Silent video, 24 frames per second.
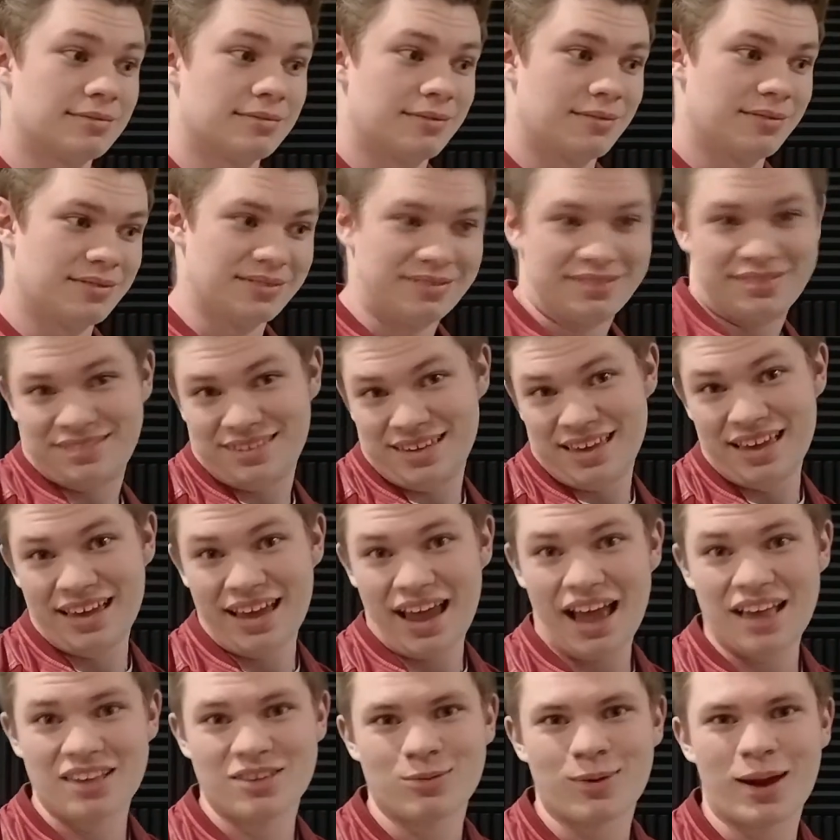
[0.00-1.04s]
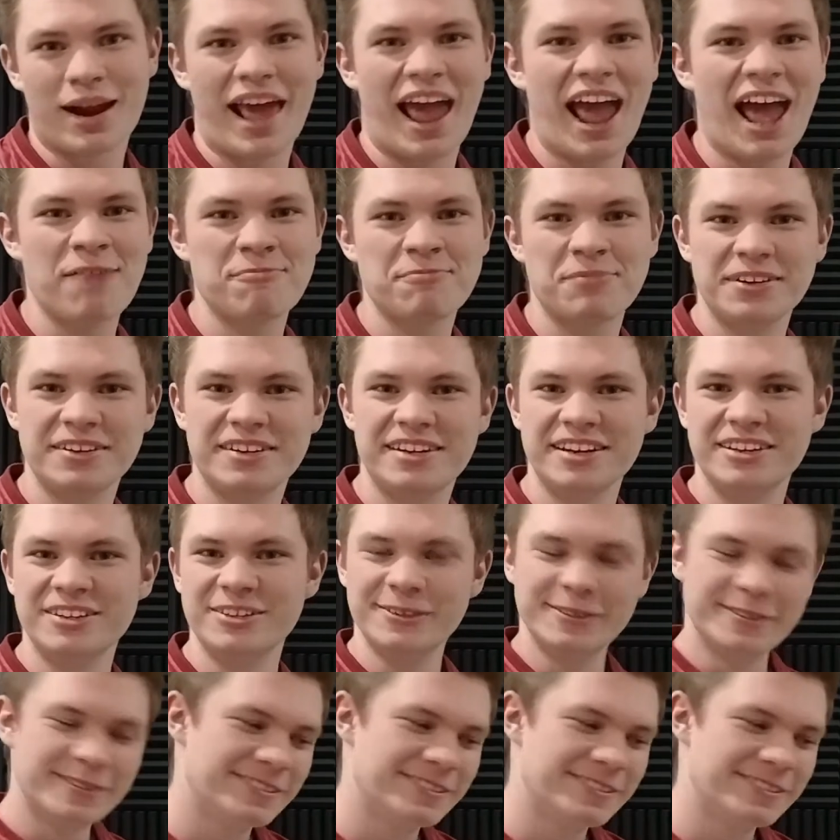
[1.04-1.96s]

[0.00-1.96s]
seeing as what happened in New